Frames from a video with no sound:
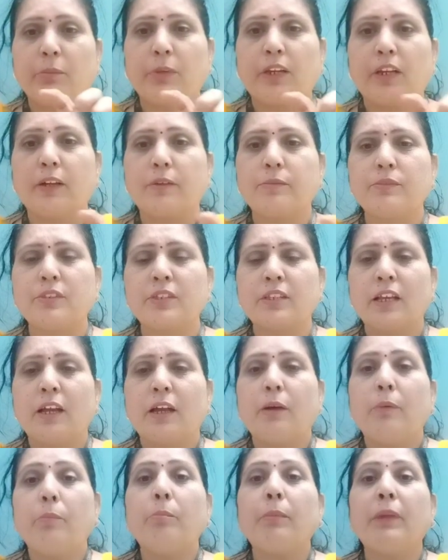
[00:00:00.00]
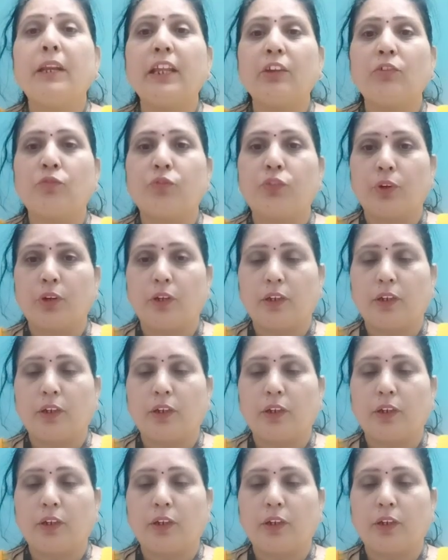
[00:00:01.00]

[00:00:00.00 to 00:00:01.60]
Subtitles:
becomes meaningful.